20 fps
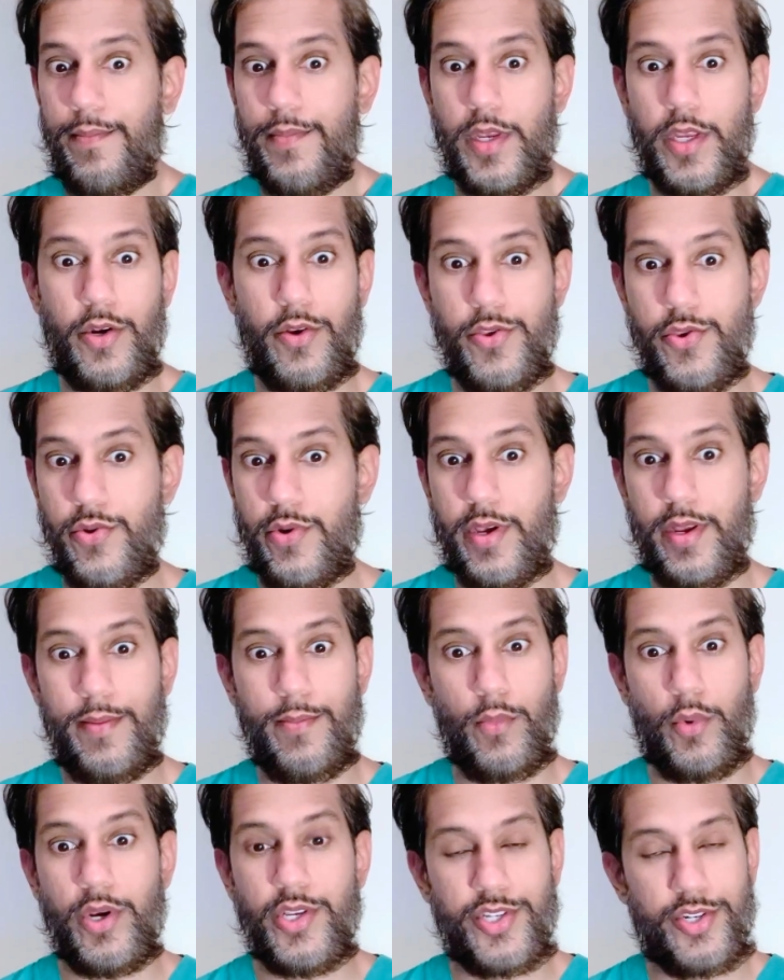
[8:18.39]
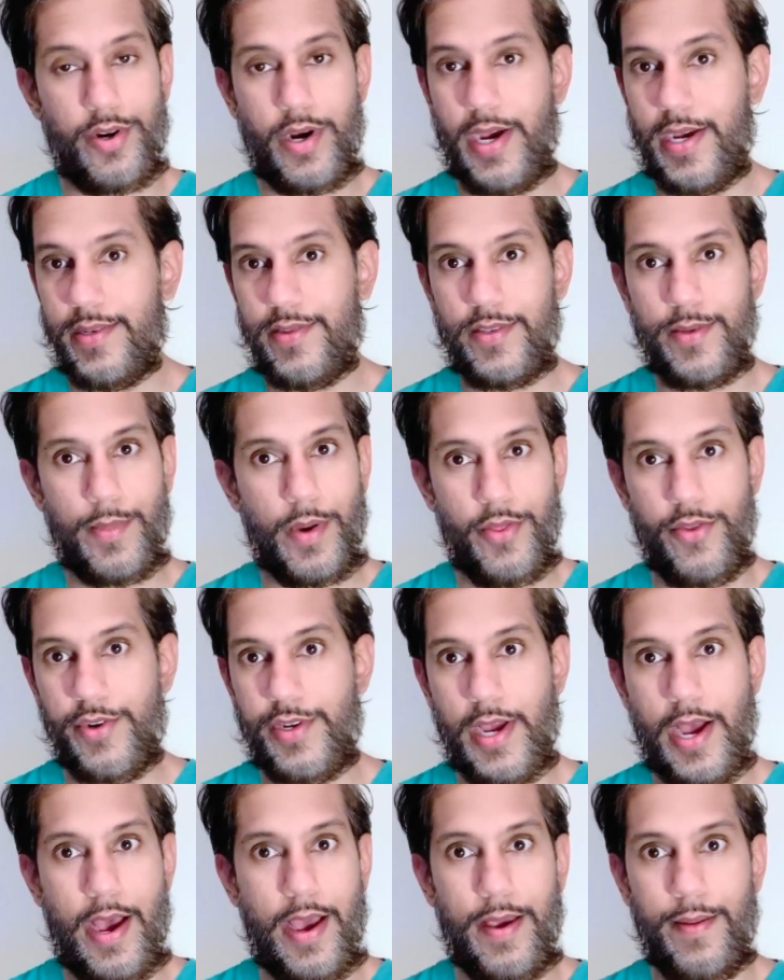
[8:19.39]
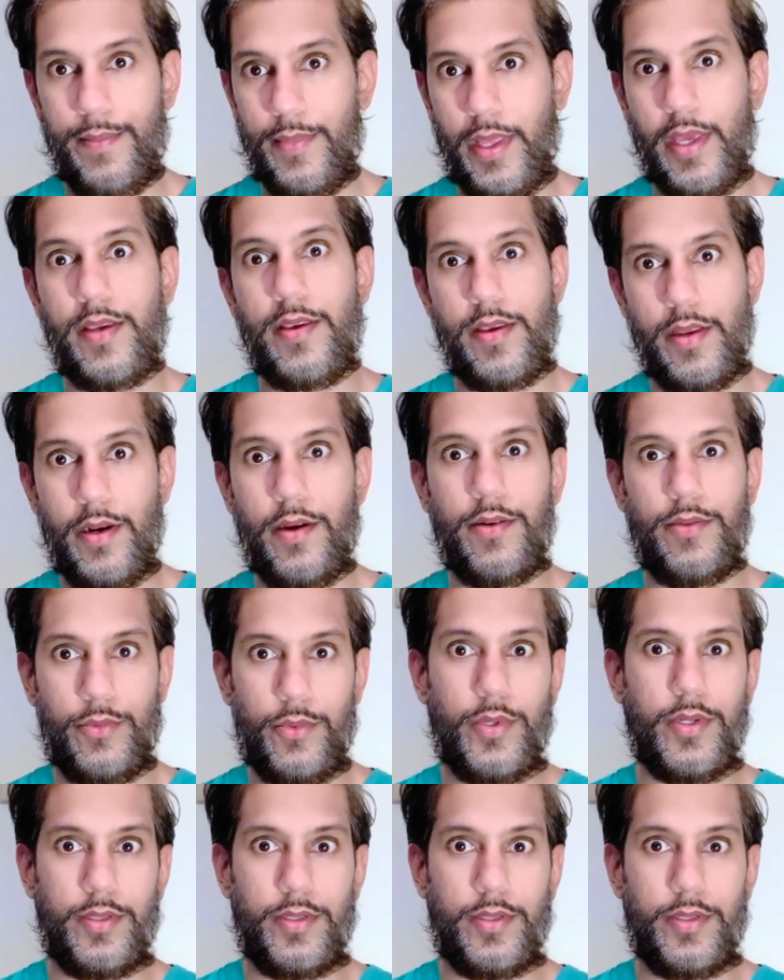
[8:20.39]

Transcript: you know, you can moisturize some other time, like, you know,